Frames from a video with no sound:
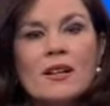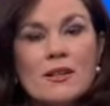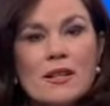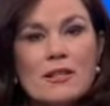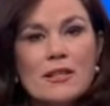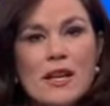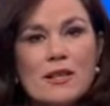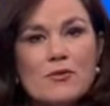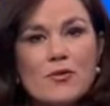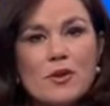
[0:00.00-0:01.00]
Now, here's a
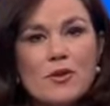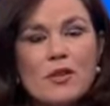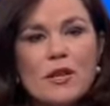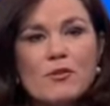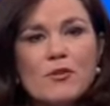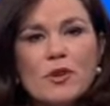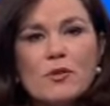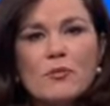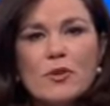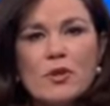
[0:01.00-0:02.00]
test for you. Think of a
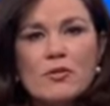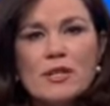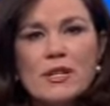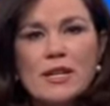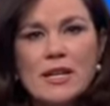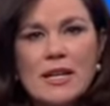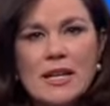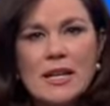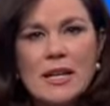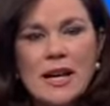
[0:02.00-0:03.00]
computer
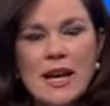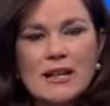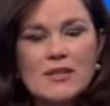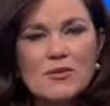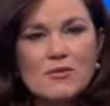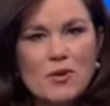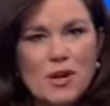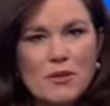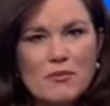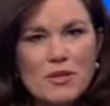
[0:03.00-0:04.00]
geek and what
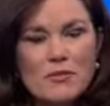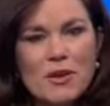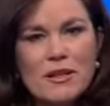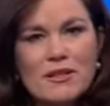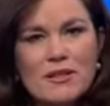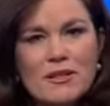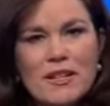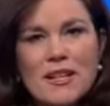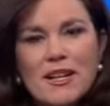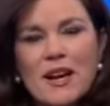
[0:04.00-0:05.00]
comes to mind.
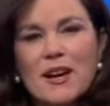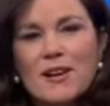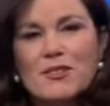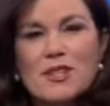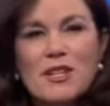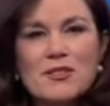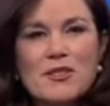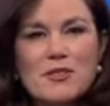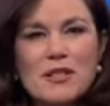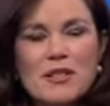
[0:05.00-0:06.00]
Jeans,
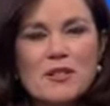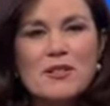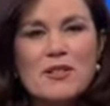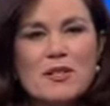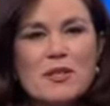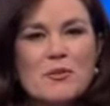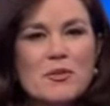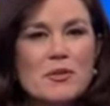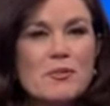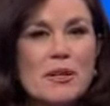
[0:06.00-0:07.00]
hoodie, glasses,
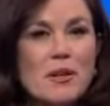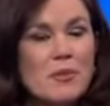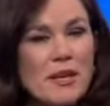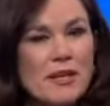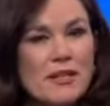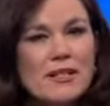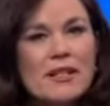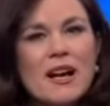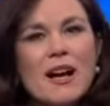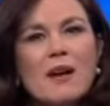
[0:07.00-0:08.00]
possibly a beard.
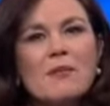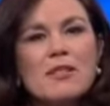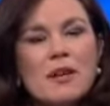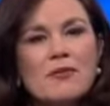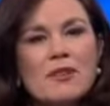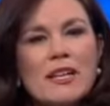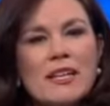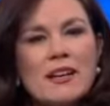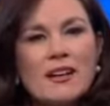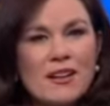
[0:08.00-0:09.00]

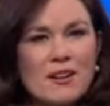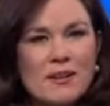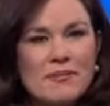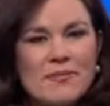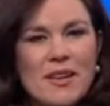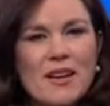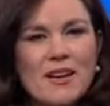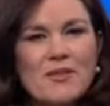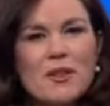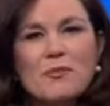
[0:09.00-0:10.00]
Definitely a guy.
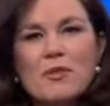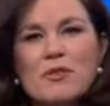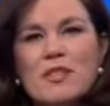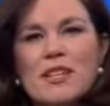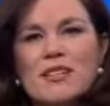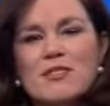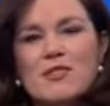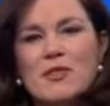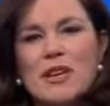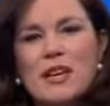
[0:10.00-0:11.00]
The computer
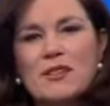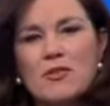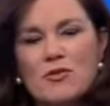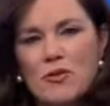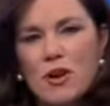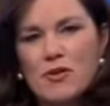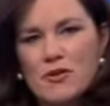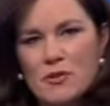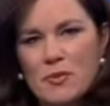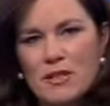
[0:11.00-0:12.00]
industry has
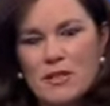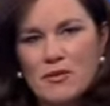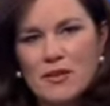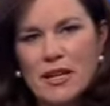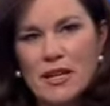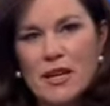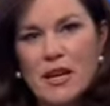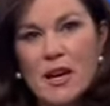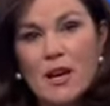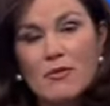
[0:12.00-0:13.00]
grown to be something
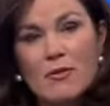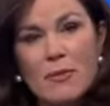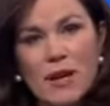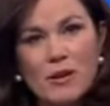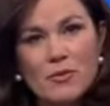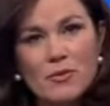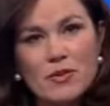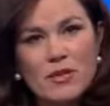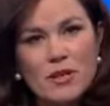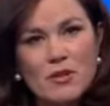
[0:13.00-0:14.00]
of a male
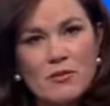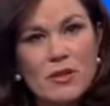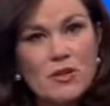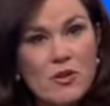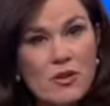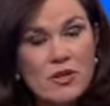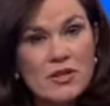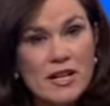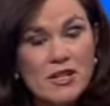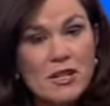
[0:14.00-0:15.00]
preserve, but its
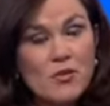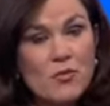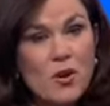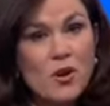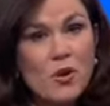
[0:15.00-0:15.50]
origins actually were